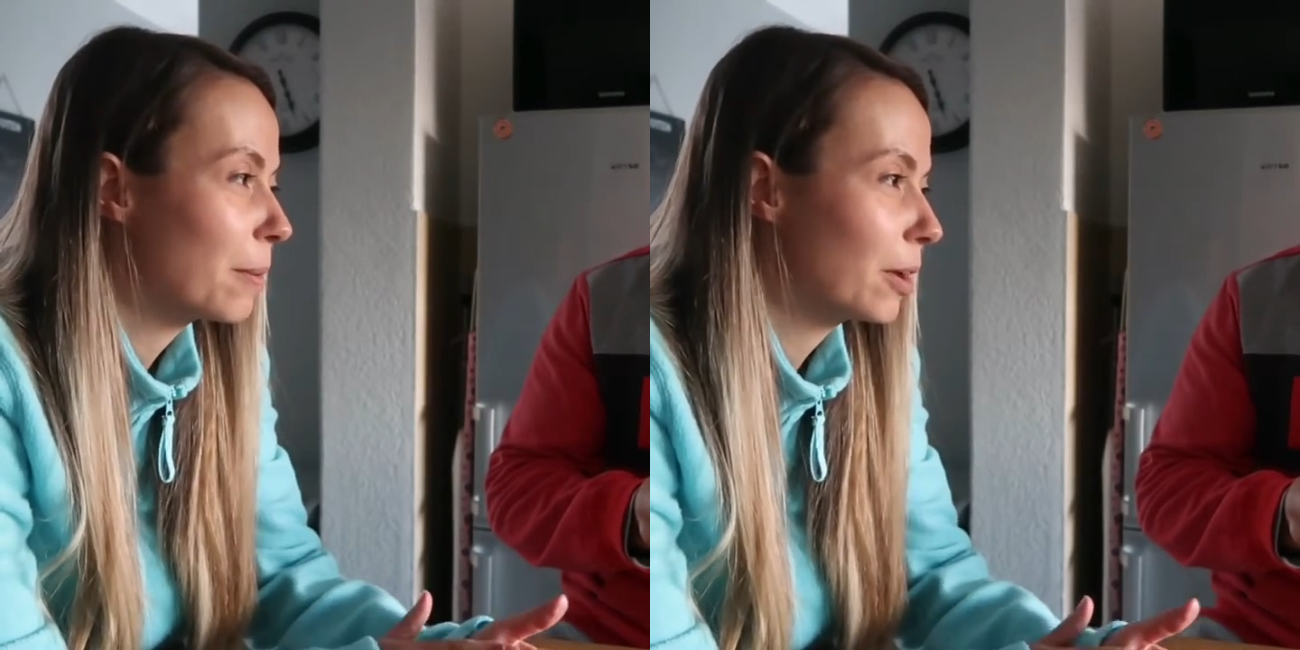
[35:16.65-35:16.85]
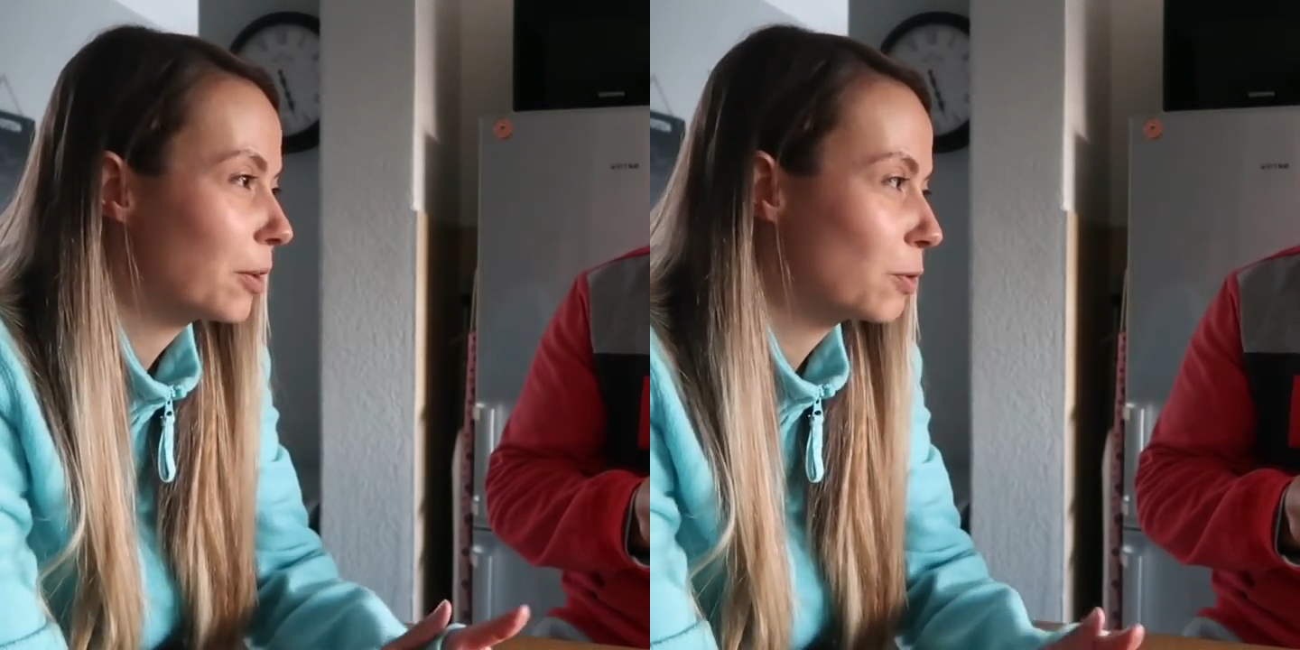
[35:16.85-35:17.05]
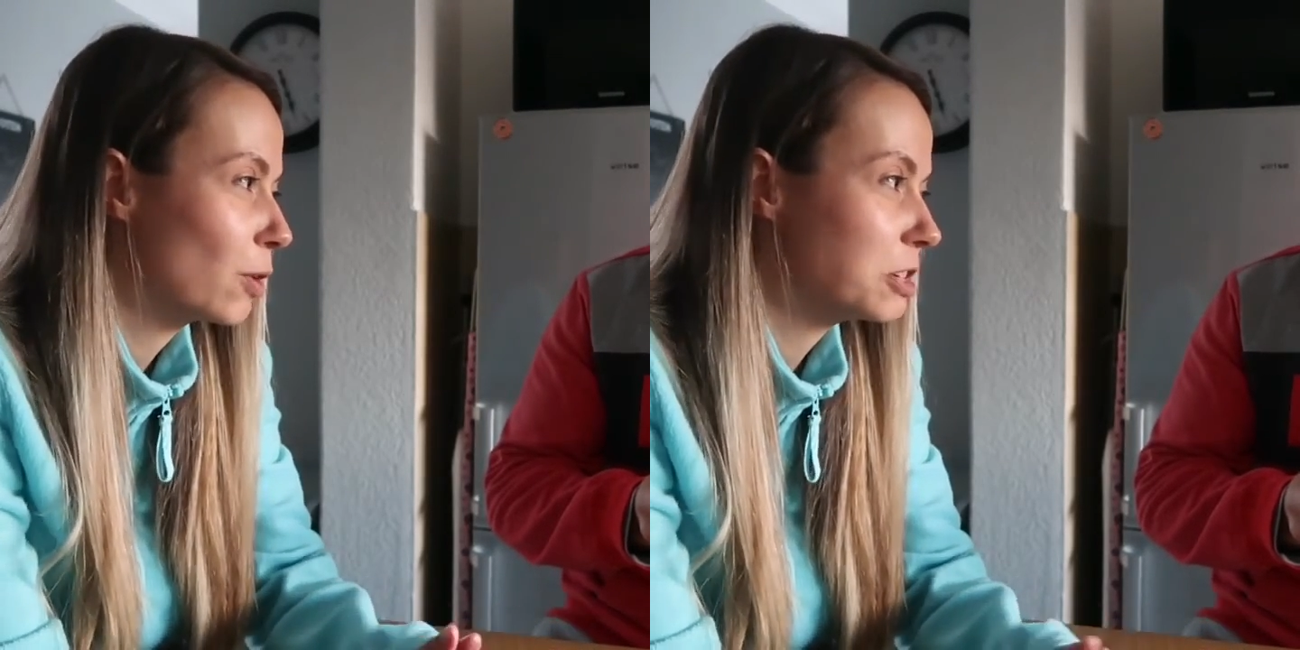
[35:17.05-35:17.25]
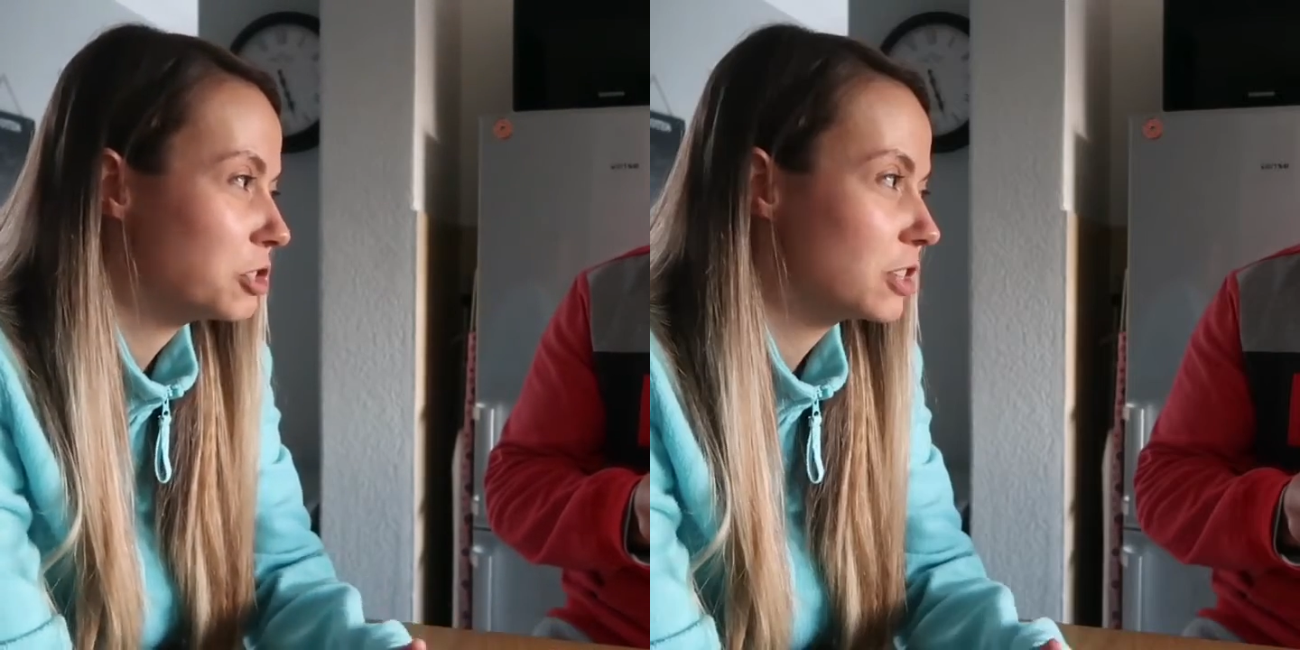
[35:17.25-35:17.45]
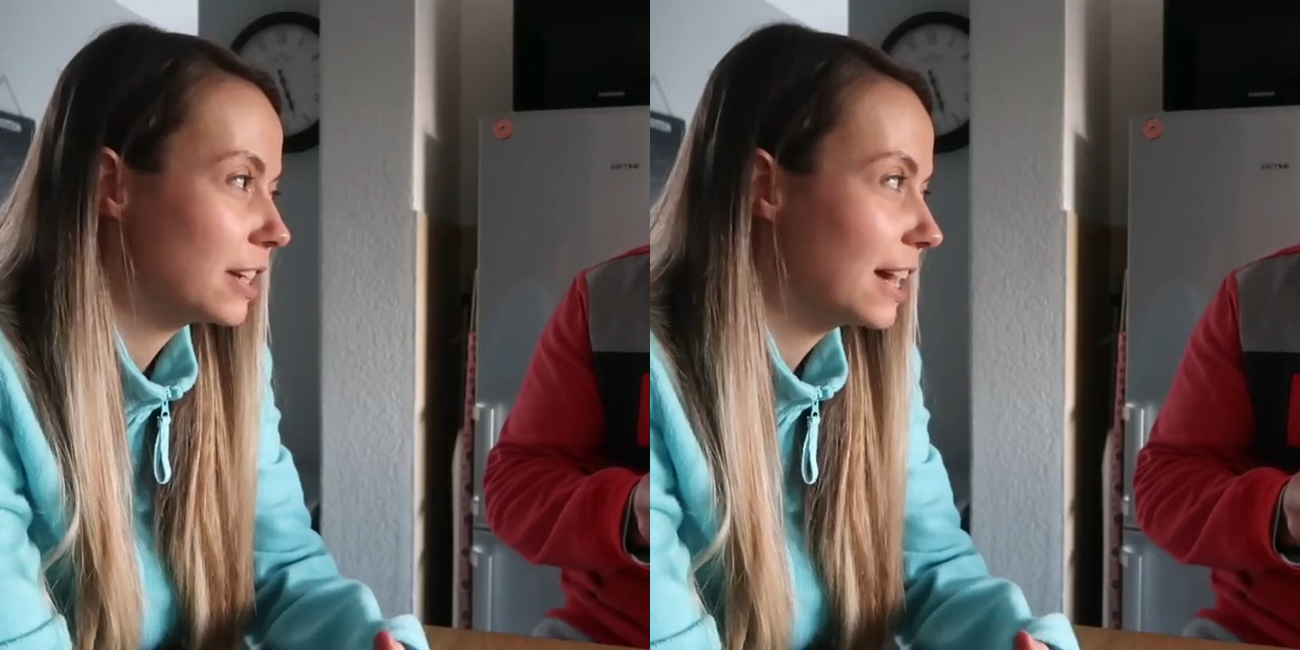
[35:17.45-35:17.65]
my brother would
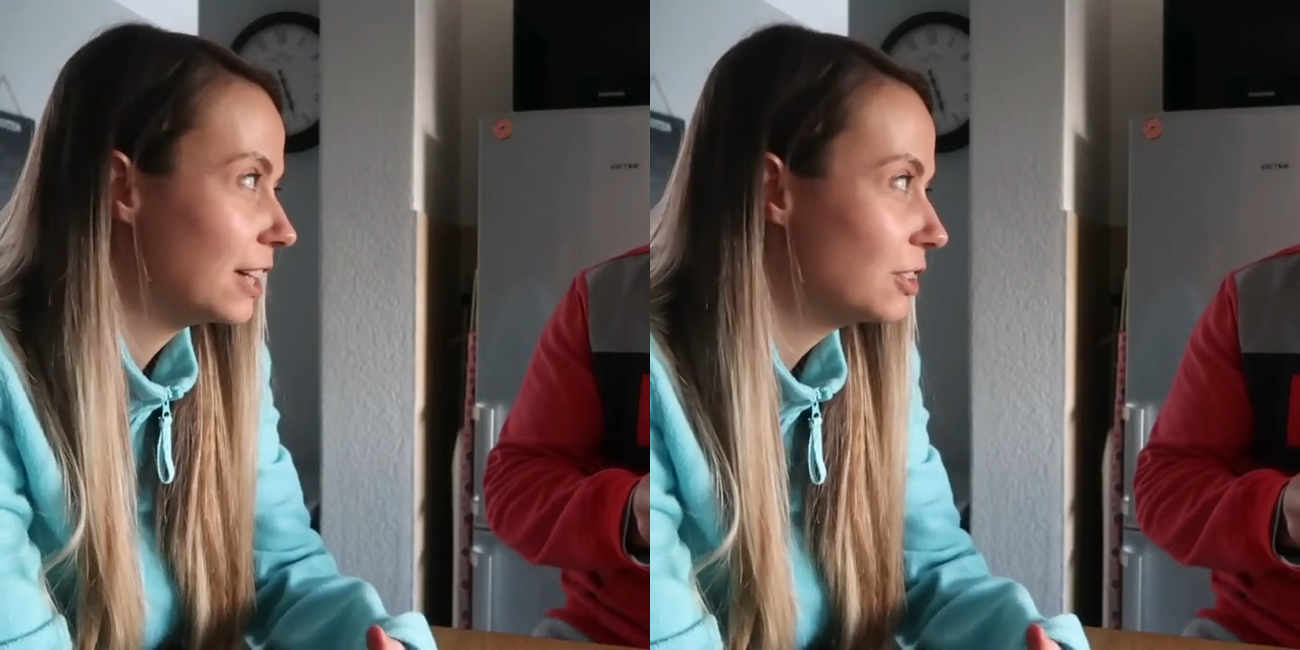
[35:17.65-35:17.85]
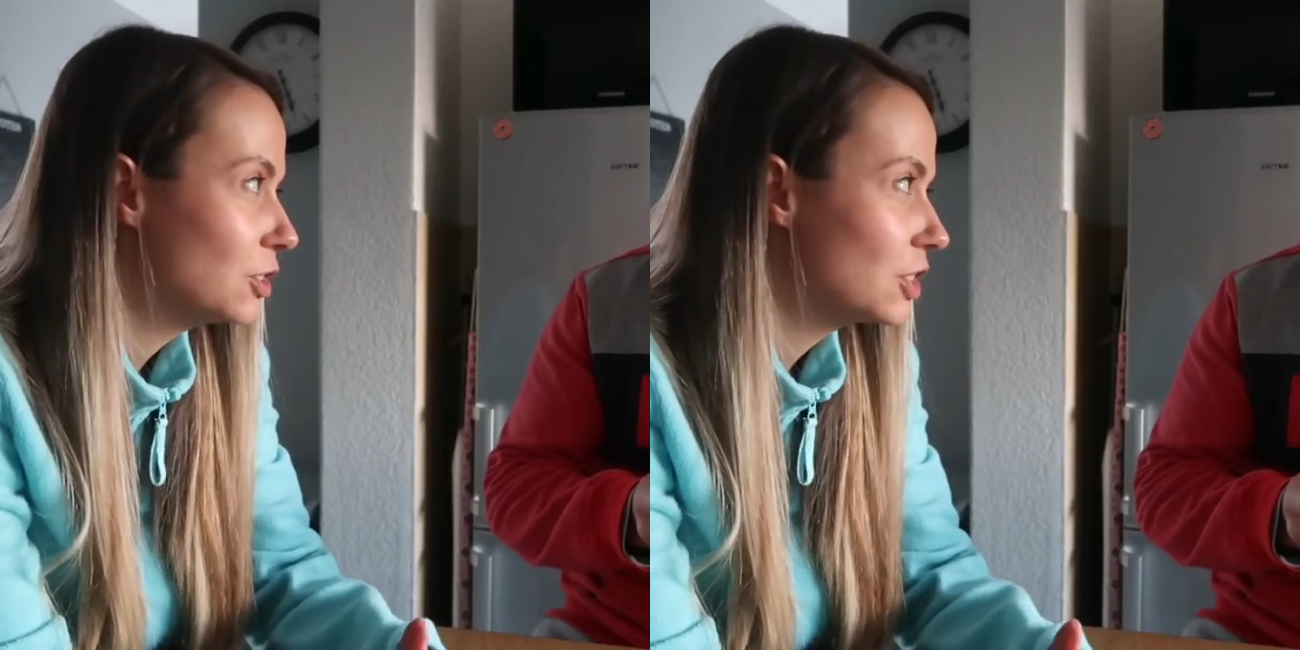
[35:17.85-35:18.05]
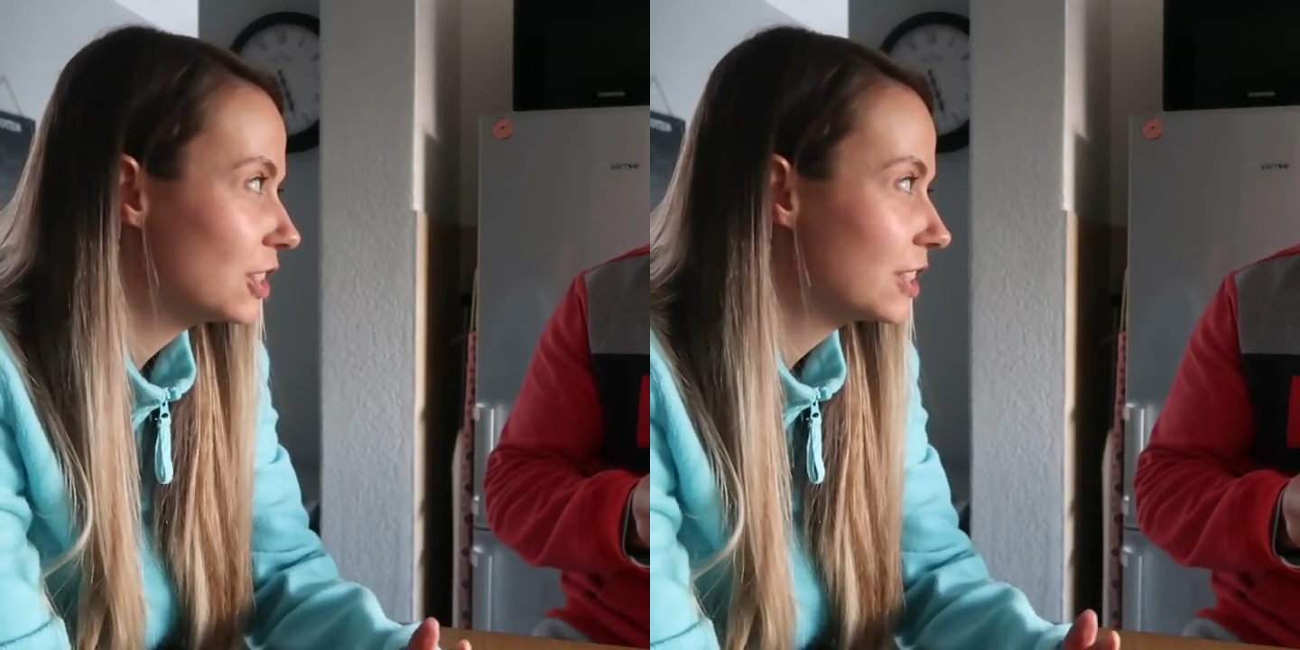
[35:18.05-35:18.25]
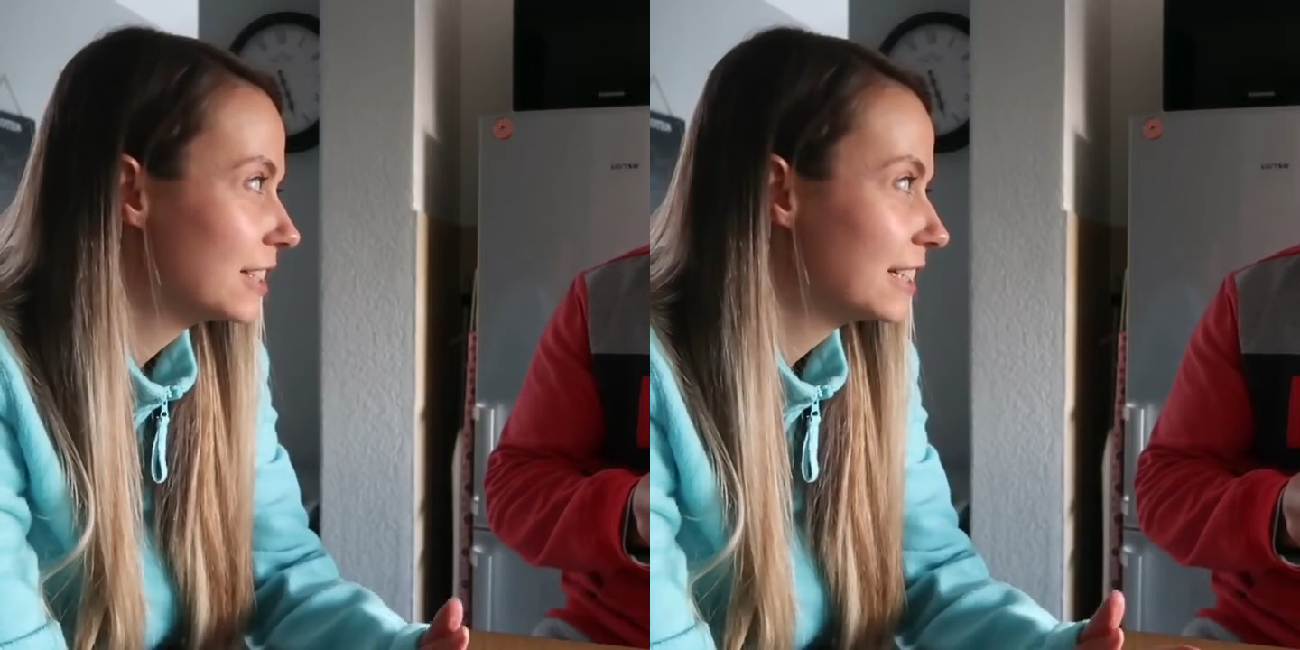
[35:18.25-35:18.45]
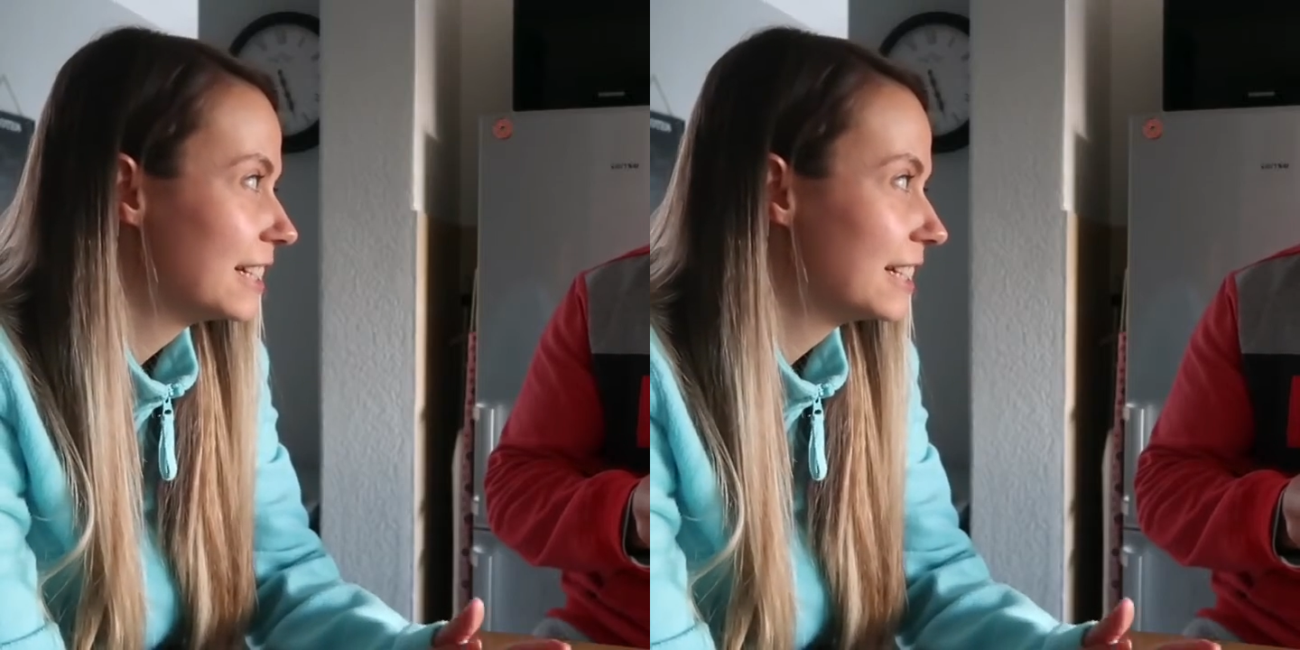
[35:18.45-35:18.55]
run to the lounge